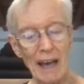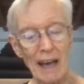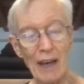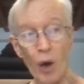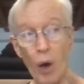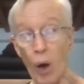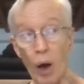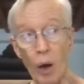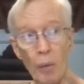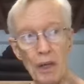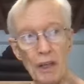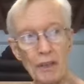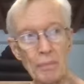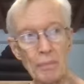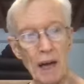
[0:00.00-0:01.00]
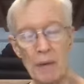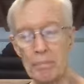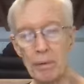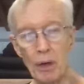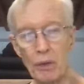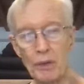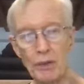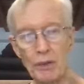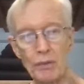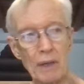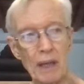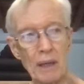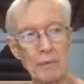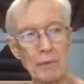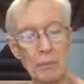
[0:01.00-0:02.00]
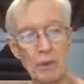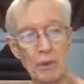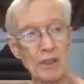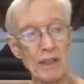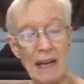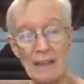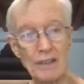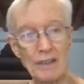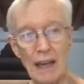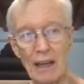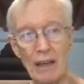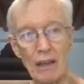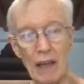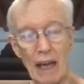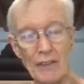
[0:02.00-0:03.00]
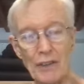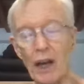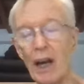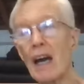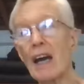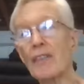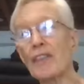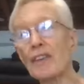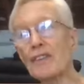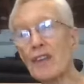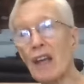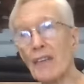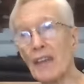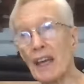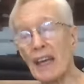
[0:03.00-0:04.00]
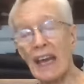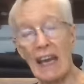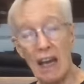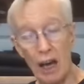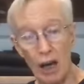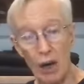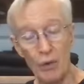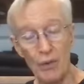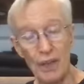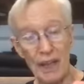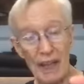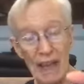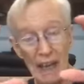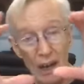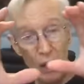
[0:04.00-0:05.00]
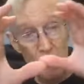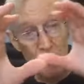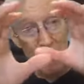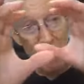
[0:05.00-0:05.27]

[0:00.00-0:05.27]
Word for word: and always my approach to dreams was not psychological. This, the ego, the ego